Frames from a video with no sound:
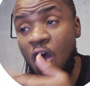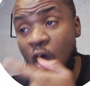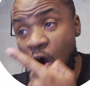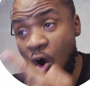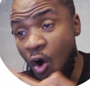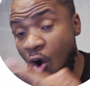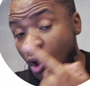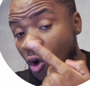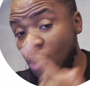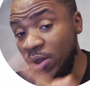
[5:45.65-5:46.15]

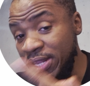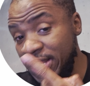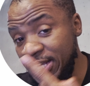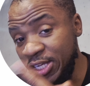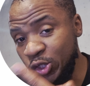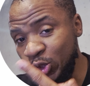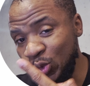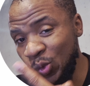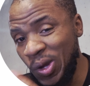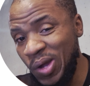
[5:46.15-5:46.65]
or
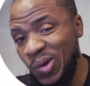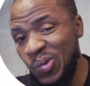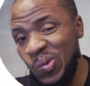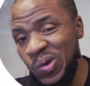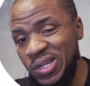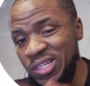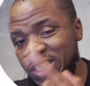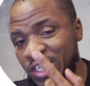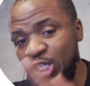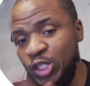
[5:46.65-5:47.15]
this one will
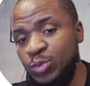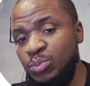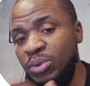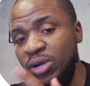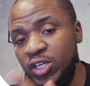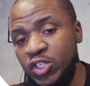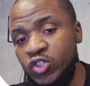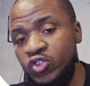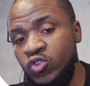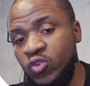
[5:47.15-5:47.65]
just
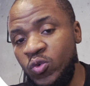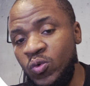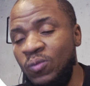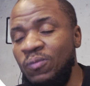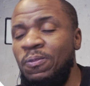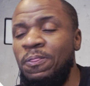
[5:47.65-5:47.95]
pass through.